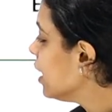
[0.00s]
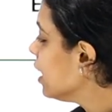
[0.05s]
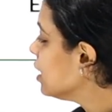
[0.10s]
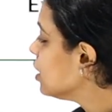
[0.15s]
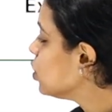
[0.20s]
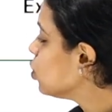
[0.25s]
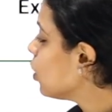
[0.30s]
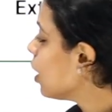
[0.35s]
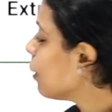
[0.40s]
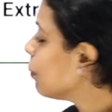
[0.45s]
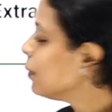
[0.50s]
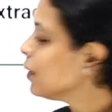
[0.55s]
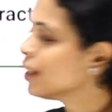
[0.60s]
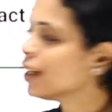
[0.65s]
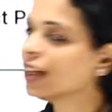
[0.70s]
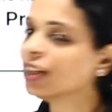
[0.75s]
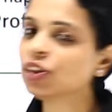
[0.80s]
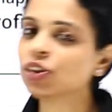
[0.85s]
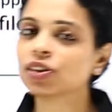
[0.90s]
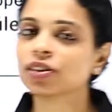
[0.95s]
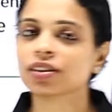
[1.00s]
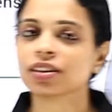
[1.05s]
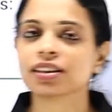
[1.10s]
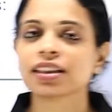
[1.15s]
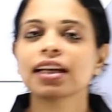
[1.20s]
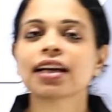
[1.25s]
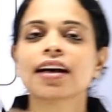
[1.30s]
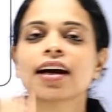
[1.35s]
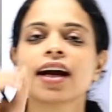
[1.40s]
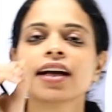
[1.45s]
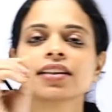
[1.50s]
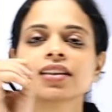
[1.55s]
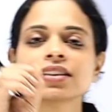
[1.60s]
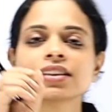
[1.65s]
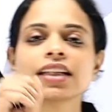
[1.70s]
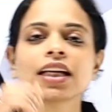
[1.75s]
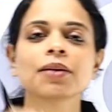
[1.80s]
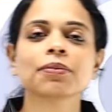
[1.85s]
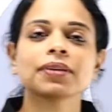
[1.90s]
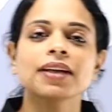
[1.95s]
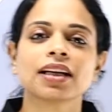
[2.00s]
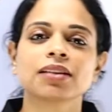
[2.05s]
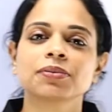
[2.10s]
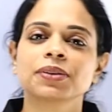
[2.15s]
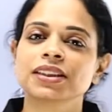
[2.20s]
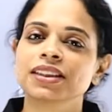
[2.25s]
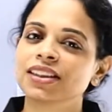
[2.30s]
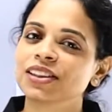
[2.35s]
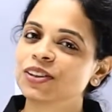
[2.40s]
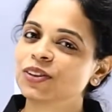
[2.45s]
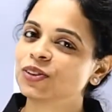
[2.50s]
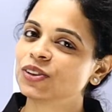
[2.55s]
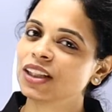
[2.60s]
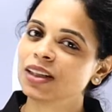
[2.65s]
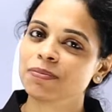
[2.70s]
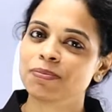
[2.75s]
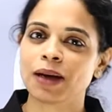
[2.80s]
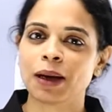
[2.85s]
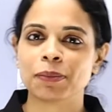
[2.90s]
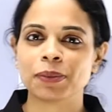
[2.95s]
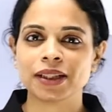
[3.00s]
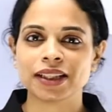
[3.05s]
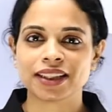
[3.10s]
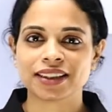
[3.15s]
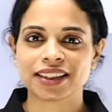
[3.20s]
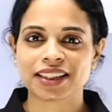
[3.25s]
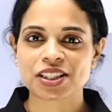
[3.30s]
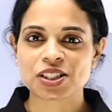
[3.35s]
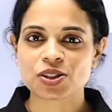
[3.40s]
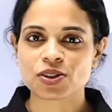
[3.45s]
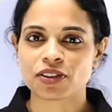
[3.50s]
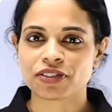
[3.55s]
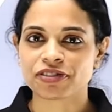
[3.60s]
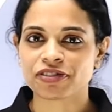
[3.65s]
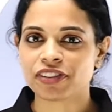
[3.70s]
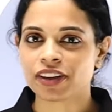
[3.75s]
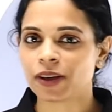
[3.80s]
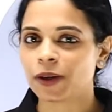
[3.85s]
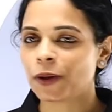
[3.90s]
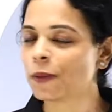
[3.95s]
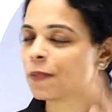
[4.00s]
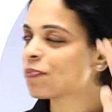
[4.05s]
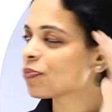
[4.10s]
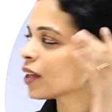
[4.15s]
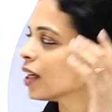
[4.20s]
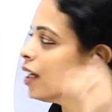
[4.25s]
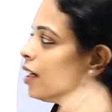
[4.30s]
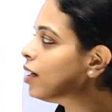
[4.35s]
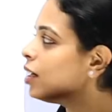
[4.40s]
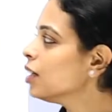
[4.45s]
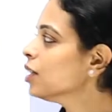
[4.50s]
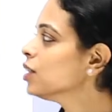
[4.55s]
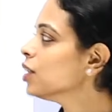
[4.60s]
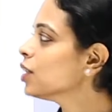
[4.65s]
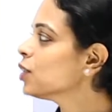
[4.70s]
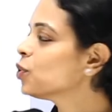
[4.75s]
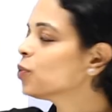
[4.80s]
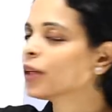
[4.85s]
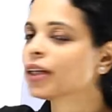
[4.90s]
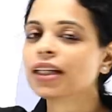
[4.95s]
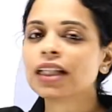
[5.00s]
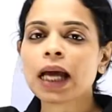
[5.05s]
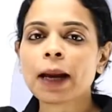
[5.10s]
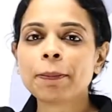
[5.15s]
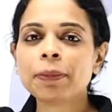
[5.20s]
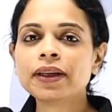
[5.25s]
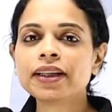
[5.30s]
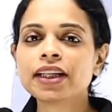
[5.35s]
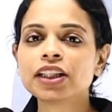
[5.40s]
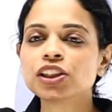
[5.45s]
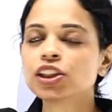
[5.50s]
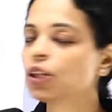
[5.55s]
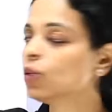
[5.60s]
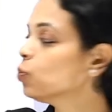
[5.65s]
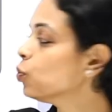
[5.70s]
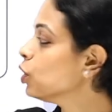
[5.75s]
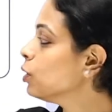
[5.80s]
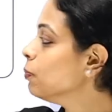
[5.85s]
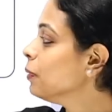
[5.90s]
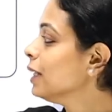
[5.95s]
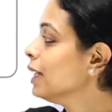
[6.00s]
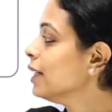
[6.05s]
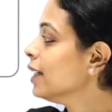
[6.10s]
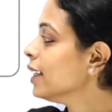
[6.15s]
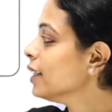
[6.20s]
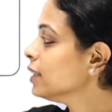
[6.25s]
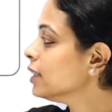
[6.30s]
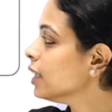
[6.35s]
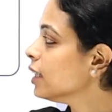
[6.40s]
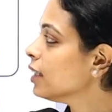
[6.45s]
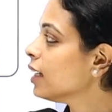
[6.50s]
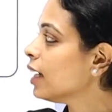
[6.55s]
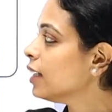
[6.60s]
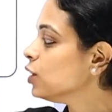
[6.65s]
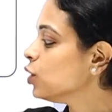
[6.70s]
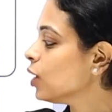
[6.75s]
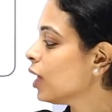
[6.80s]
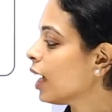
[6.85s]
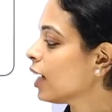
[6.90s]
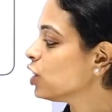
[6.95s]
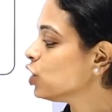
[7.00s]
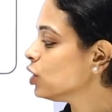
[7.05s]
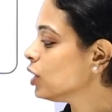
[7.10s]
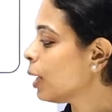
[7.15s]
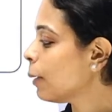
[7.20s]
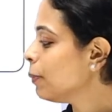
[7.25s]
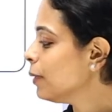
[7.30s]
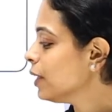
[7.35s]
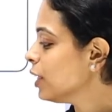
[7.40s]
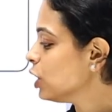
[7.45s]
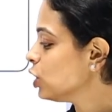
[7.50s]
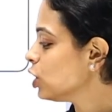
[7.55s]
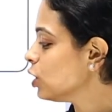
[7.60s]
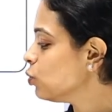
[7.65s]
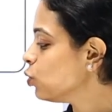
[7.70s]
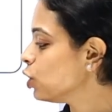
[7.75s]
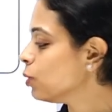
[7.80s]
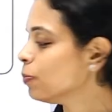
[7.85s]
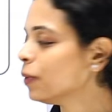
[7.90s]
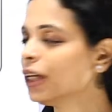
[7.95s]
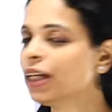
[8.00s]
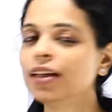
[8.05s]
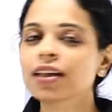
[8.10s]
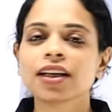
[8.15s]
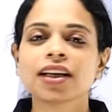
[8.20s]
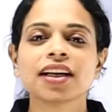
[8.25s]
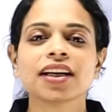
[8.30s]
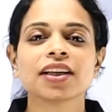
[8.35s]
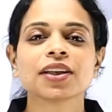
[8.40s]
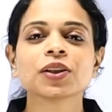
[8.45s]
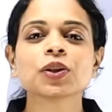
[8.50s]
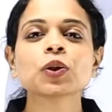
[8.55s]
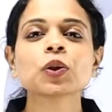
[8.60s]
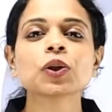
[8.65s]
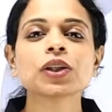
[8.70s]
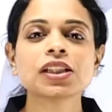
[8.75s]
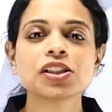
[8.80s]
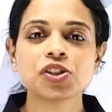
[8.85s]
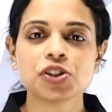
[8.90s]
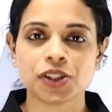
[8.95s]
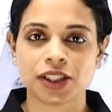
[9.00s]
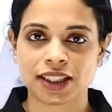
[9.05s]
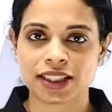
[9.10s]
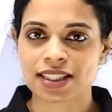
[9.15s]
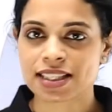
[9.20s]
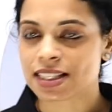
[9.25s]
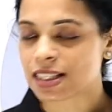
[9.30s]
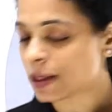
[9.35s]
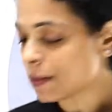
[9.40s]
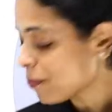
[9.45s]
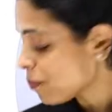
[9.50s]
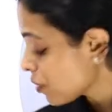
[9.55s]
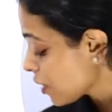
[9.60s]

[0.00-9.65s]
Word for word: these two applications and the same can be done using Pabbly Connect software. Here your trigger application would be LinkedIn and your action application would be Google Sheets.